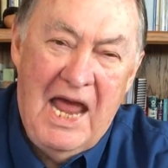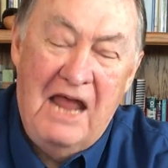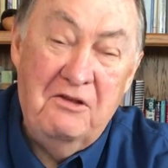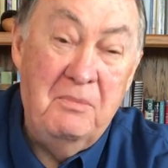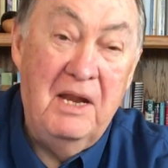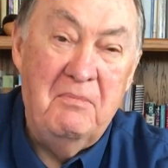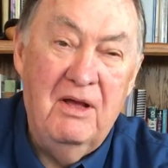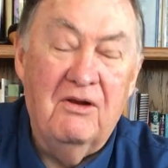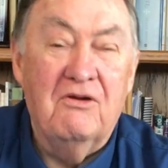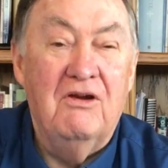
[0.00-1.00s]
dad had been a
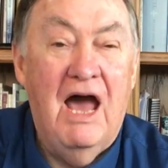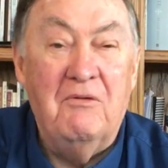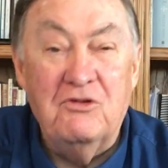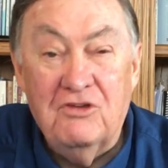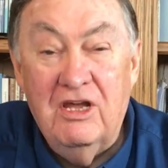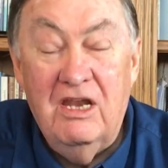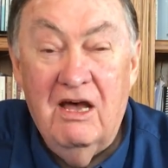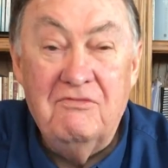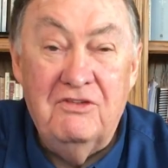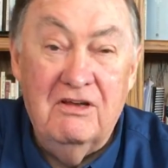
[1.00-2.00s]
builder, and I was good
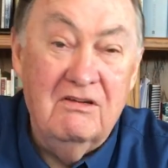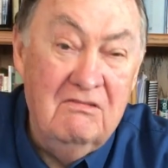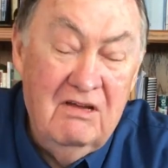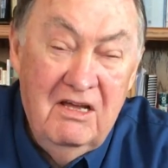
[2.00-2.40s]
enough to